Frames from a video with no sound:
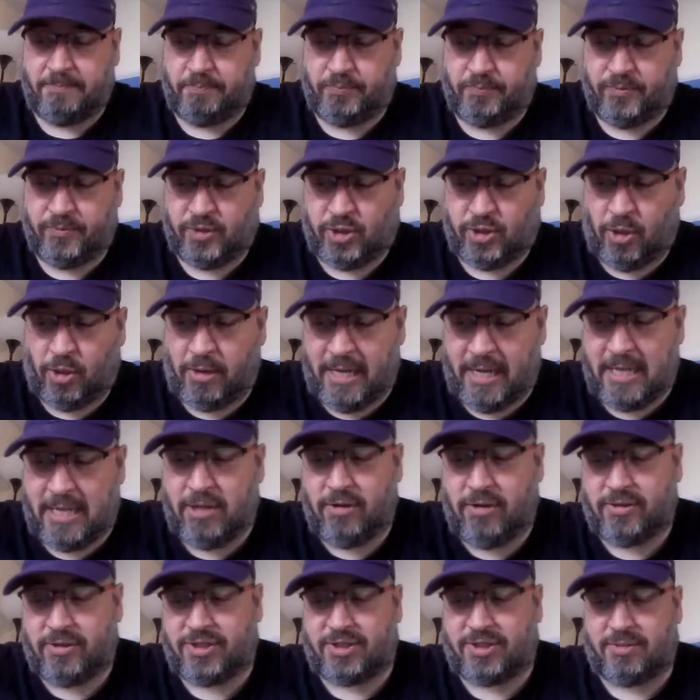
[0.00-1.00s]
So he
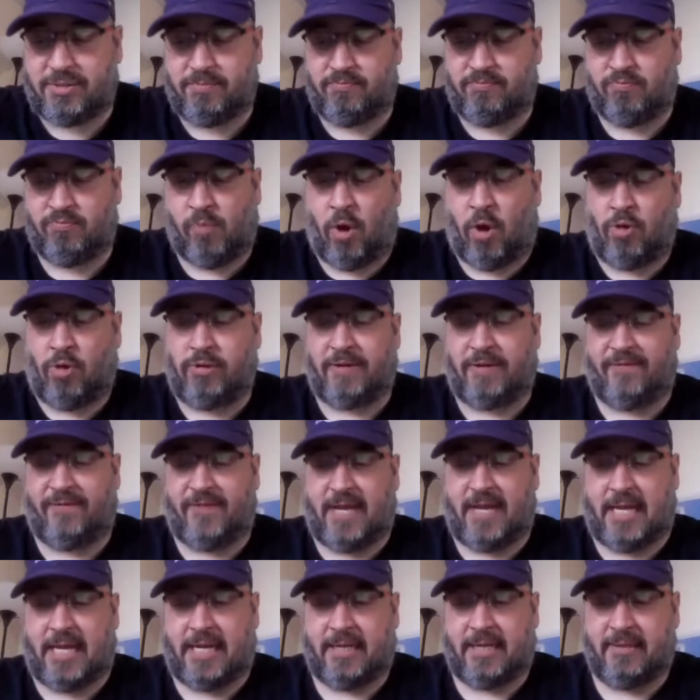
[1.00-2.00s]
looks
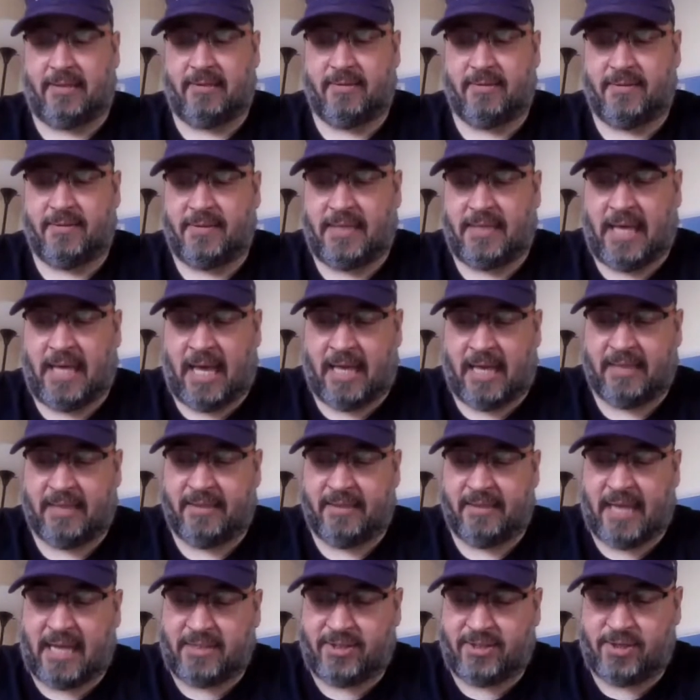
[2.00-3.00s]
motivated, and
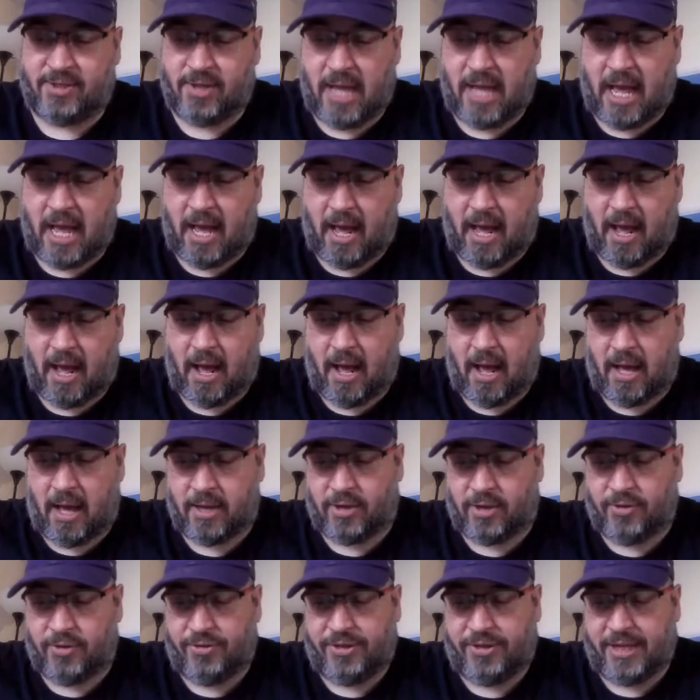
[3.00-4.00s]
that's a
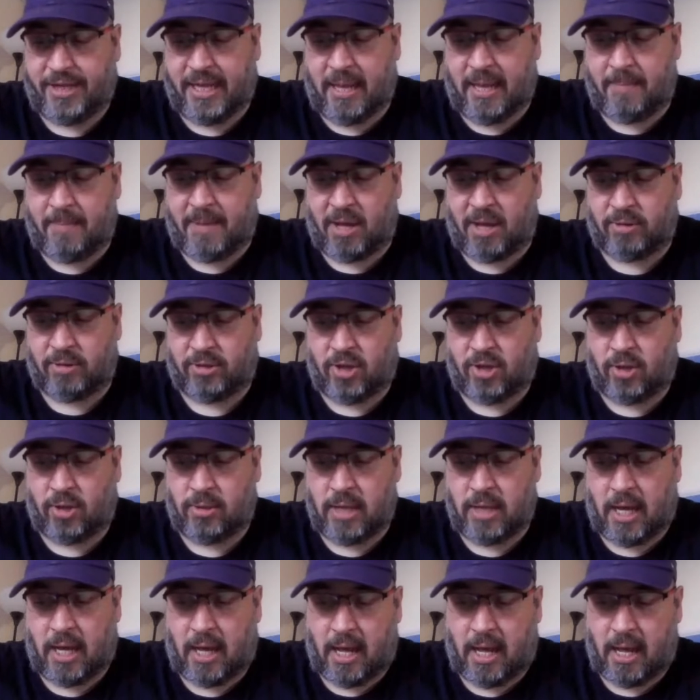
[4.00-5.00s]
good thing about
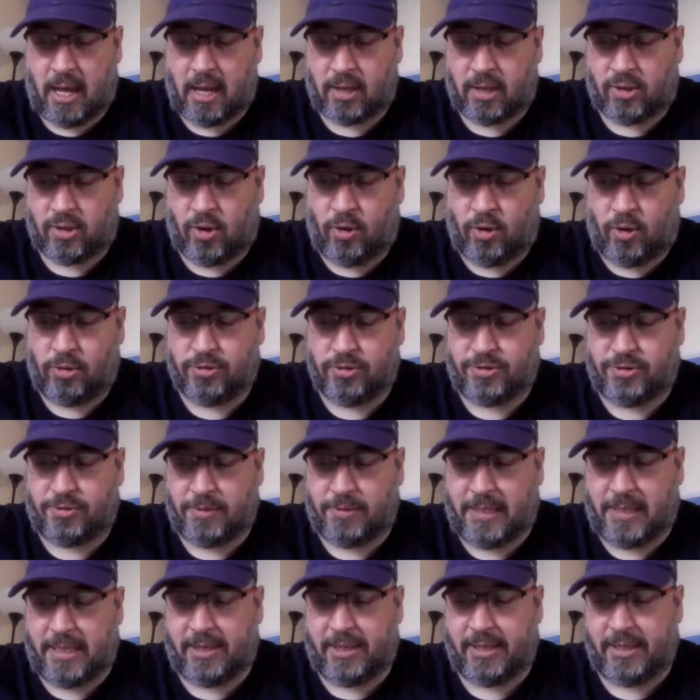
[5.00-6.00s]
Cole
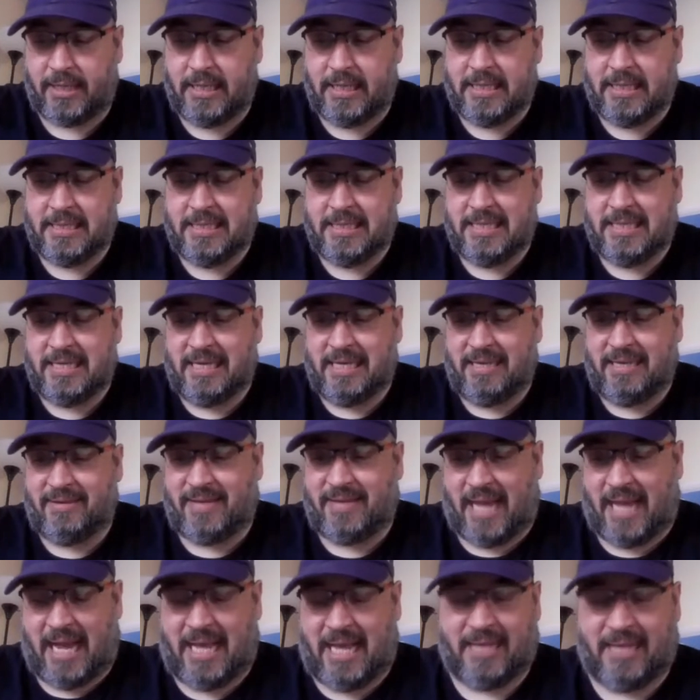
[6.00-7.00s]
Sweeter,
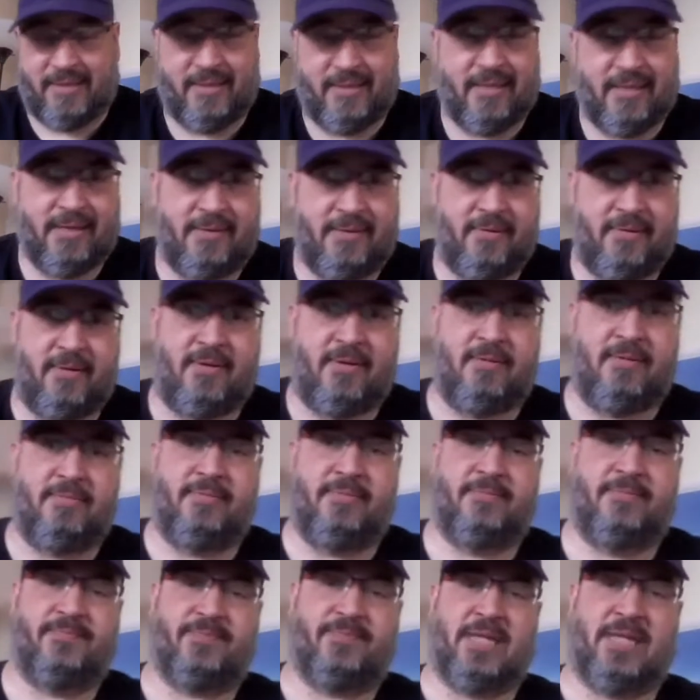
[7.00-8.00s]
that
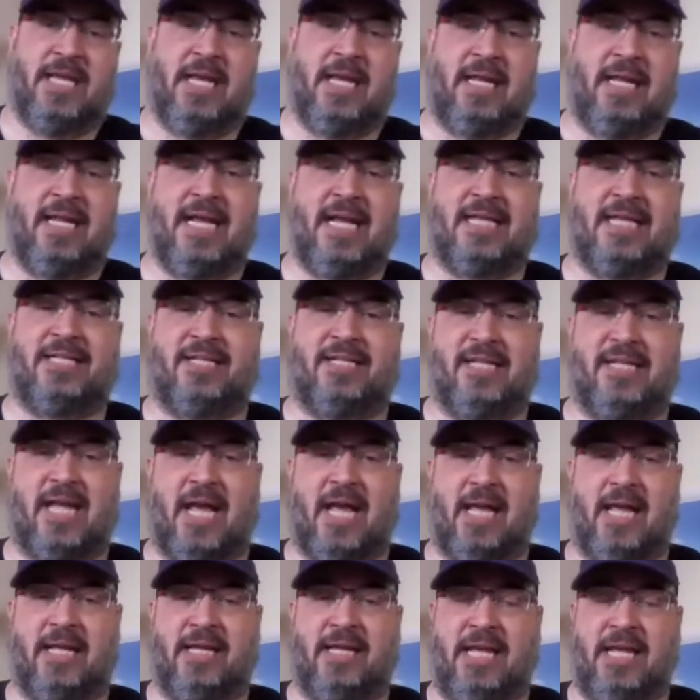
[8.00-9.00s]
he looks like